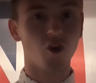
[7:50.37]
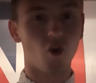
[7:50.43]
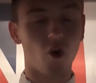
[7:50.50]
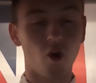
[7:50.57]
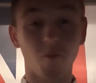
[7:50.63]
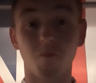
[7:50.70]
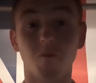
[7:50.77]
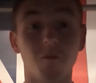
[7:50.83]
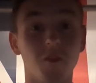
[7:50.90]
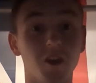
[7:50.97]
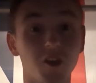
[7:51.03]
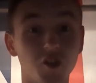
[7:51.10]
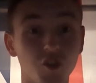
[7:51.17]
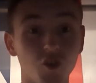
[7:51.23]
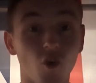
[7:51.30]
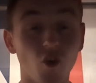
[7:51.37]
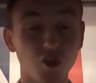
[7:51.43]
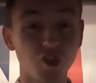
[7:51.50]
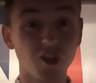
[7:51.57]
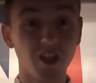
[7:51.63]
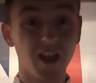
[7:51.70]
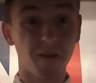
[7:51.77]
know,
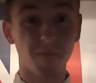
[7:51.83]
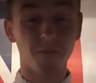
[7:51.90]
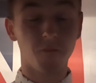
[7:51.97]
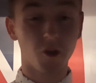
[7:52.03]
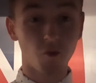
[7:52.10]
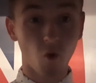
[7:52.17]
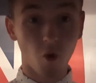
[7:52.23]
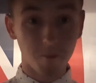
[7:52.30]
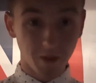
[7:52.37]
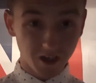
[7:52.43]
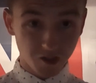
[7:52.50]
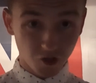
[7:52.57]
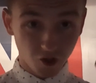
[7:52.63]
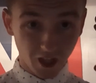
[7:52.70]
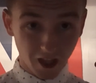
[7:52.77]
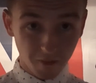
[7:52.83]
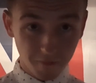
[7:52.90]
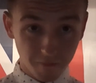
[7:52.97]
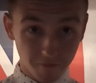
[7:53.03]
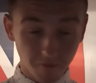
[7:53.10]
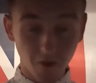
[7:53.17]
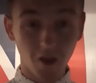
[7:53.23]
socially for their own mental
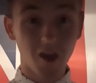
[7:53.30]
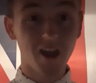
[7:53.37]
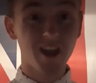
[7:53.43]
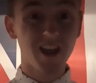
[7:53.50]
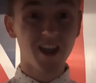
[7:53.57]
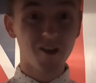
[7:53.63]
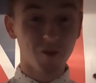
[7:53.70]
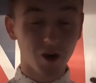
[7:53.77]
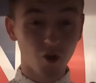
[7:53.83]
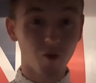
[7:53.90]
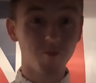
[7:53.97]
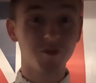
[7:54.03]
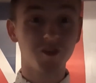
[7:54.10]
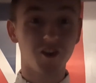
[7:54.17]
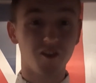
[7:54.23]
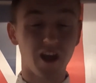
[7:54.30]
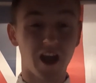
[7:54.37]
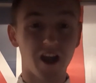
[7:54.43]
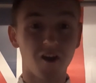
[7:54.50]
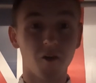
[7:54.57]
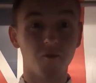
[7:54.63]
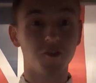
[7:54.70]
health. When it comes to
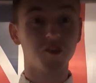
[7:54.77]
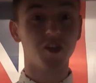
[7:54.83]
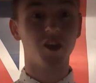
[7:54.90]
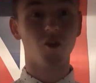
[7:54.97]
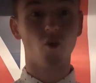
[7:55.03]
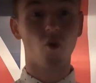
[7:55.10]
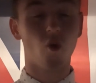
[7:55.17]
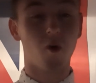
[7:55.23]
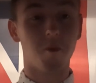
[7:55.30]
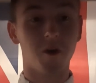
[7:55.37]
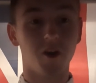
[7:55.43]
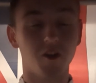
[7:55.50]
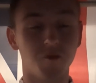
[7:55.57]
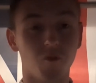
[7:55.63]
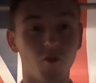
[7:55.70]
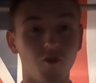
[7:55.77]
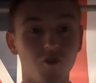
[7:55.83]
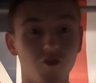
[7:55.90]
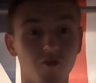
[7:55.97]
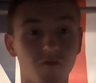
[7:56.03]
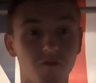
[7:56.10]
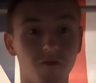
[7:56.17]
that, obviously, you don't open it as
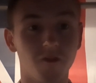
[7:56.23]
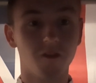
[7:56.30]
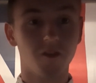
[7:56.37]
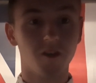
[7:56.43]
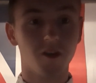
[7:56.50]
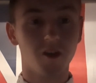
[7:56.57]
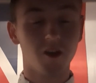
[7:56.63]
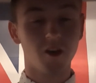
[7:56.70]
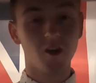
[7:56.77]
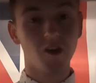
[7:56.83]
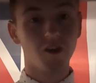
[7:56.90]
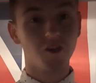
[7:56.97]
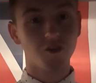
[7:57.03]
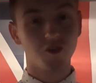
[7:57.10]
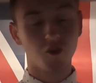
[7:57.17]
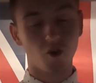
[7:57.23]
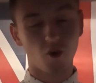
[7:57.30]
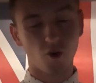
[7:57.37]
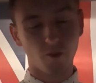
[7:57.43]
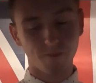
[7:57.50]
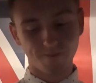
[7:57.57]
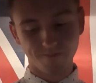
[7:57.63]
much.
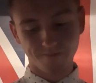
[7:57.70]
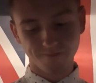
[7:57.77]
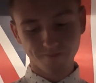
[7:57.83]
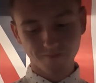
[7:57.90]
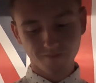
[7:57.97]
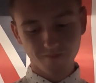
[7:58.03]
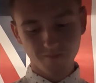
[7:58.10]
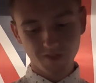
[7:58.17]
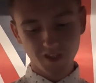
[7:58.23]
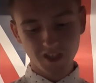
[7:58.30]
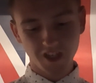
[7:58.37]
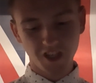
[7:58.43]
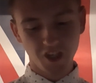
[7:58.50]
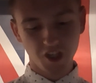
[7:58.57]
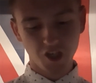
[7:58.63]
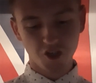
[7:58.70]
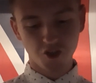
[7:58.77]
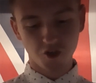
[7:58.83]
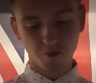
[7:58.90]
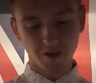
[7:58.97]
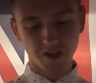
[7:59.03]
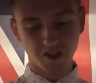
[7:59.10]
So, the
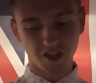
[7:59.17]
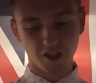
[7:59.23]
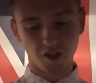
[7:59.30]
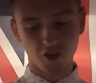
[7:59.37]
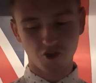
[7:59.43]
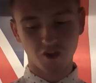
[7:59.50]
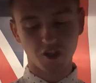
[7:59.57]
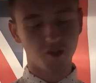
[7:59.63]
issue is you're trying